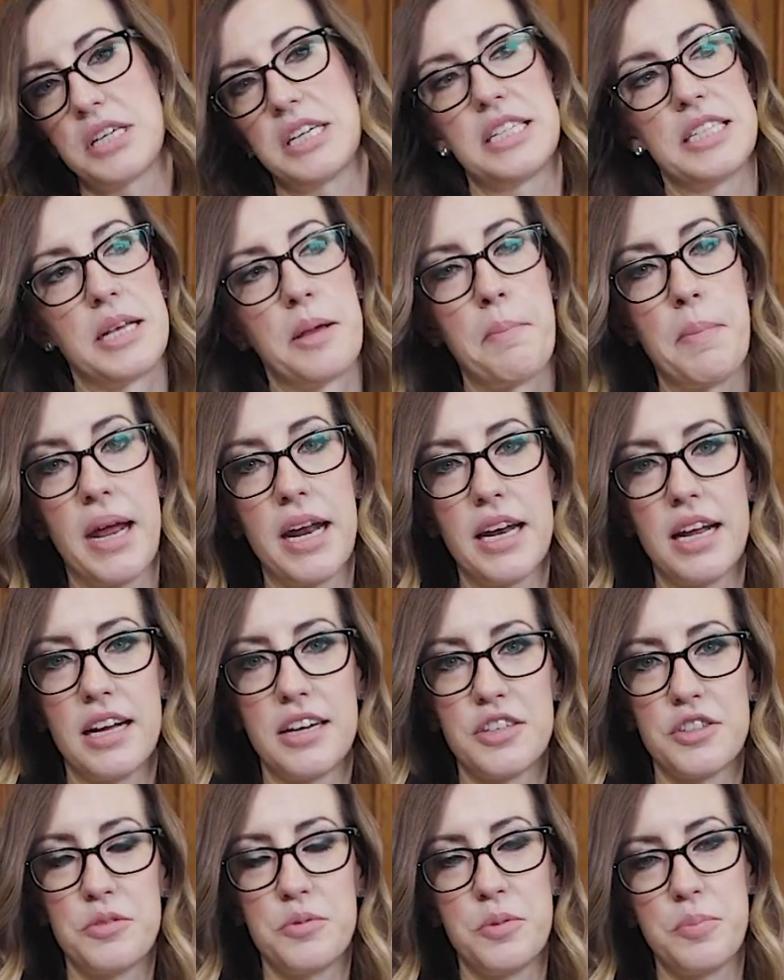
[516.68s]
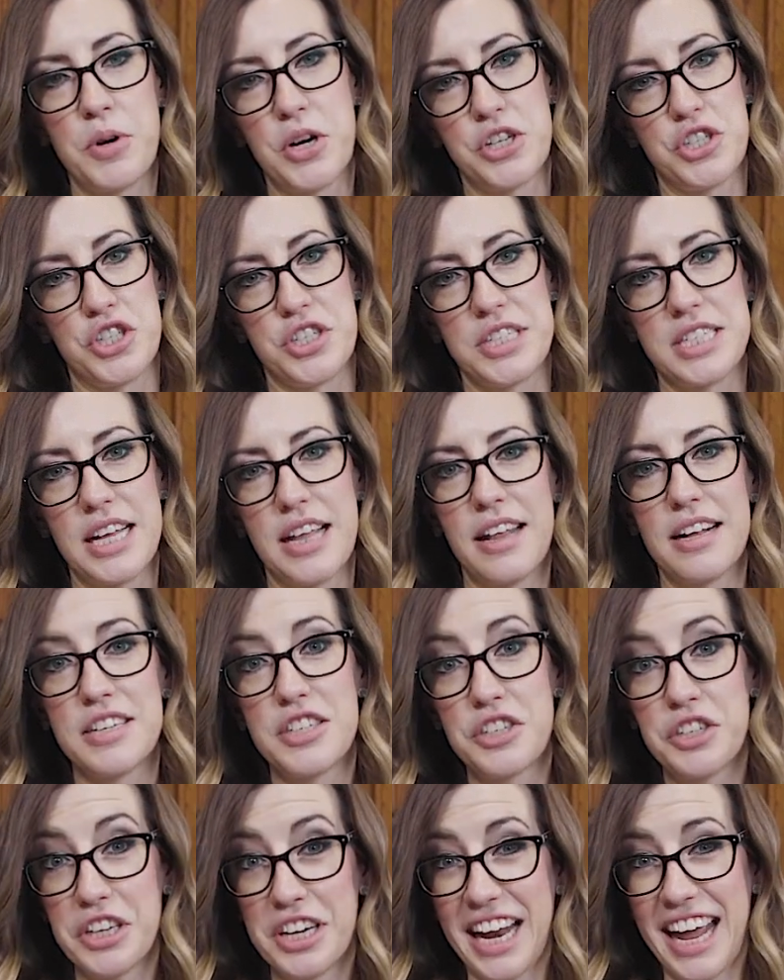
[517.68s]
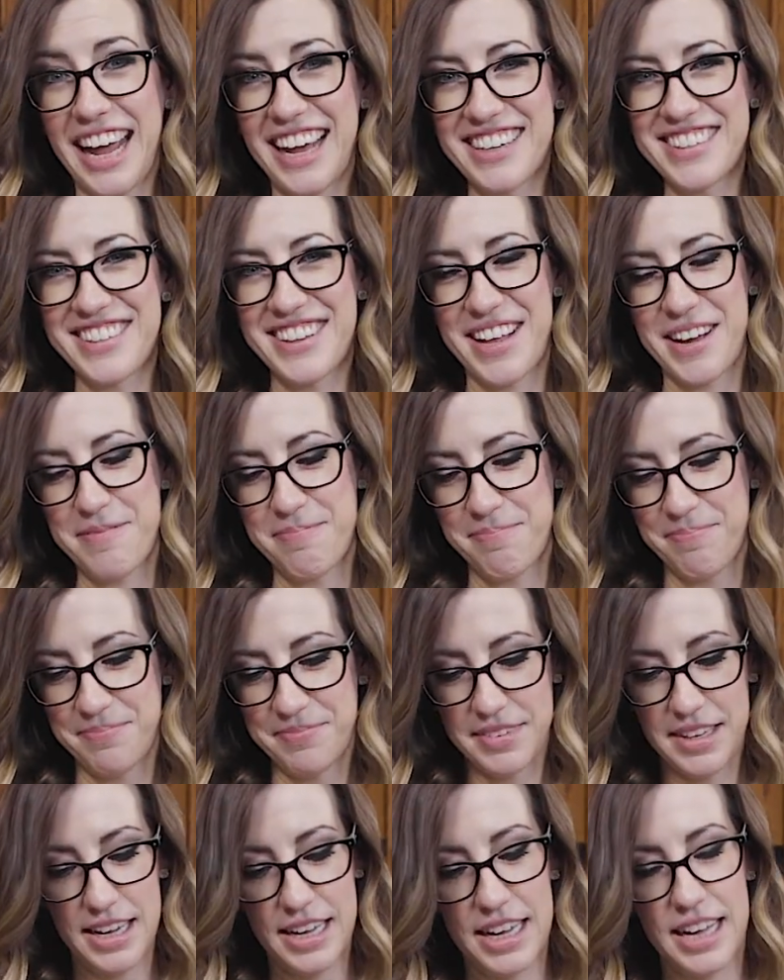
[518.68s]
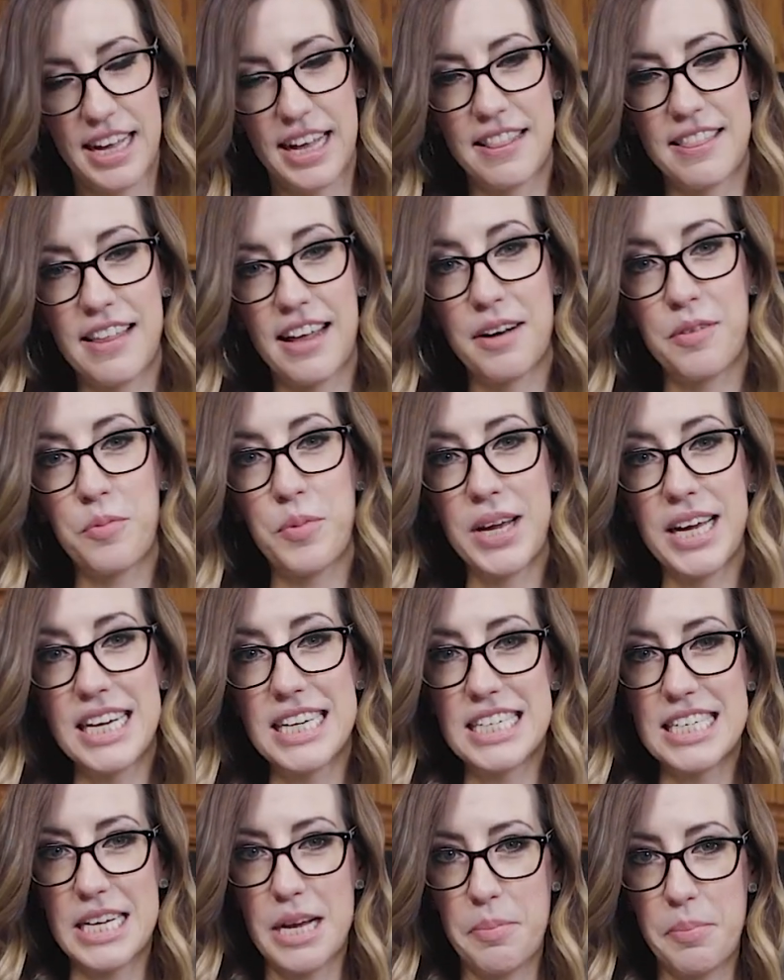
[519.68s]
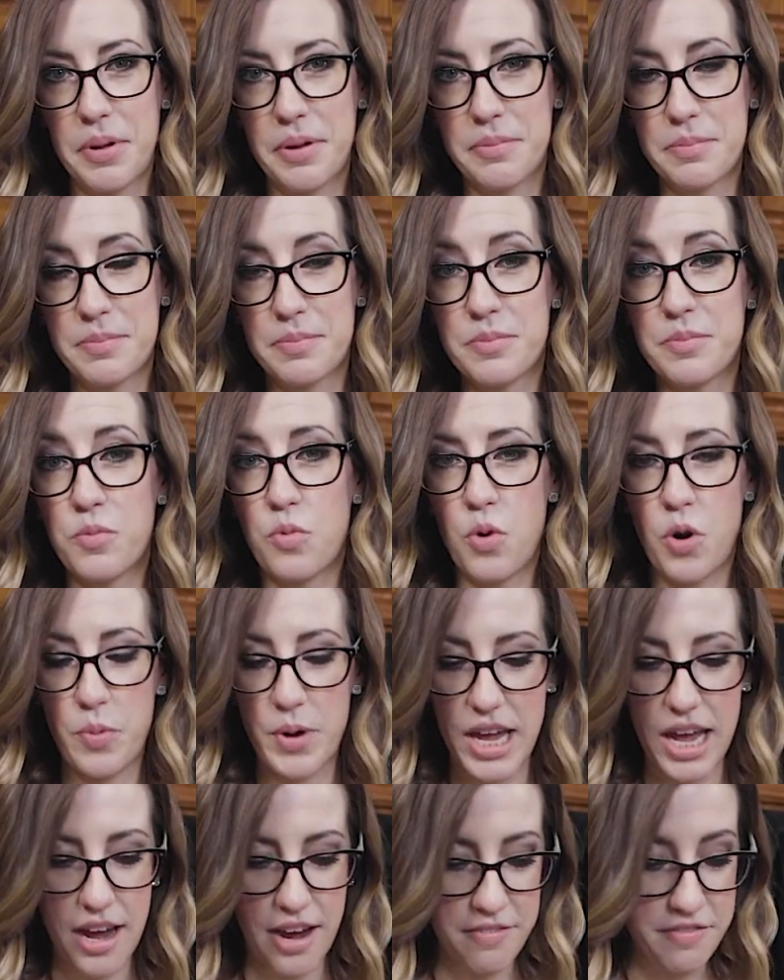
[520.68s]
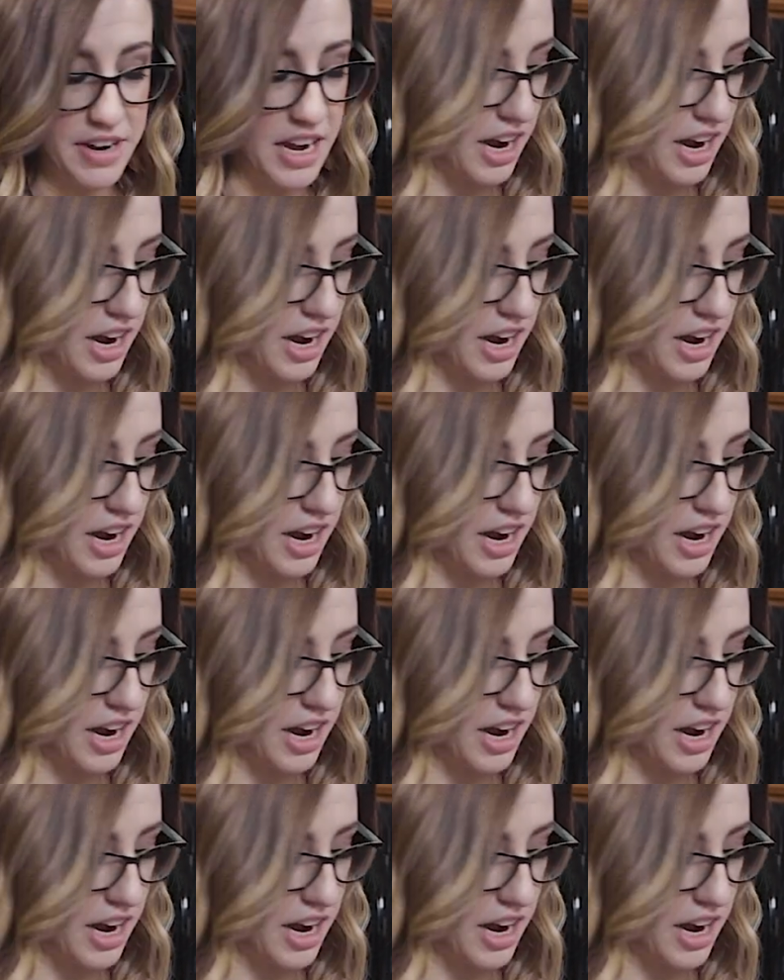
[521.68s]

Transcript: I say manhandle, I probably shouldn't say that, till you can handle them, and then we can dip. What we have